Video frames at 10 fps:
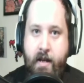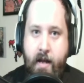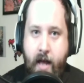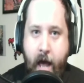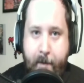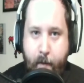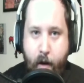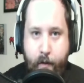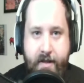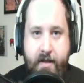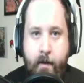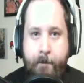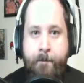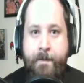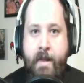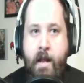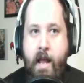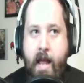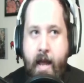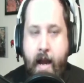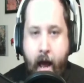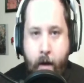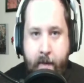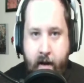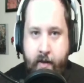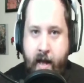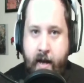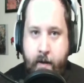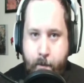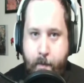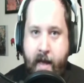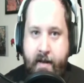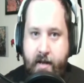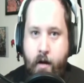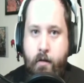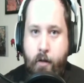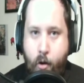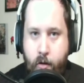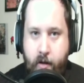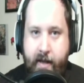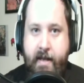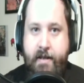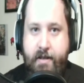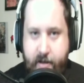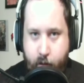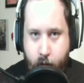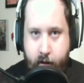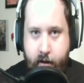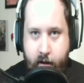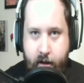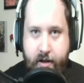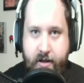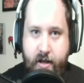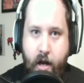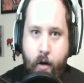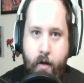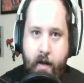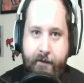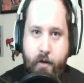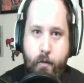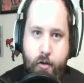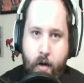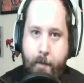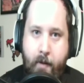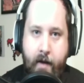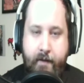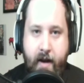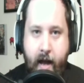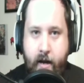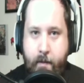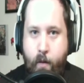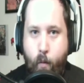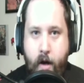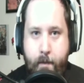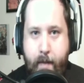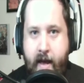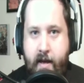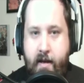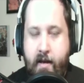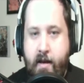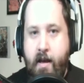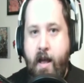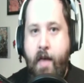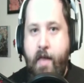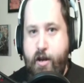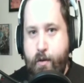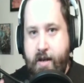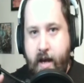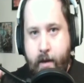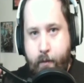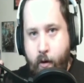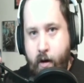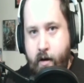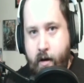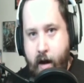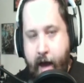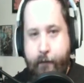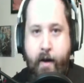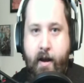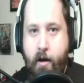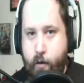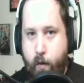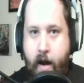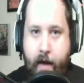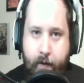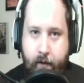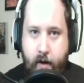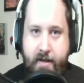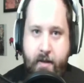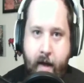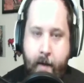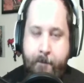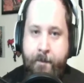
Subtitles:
MMOs. In Albion Online, banks are locally stored. So, if you drop off an item in one bank, and then you teleport halfway or you run halfway across the map,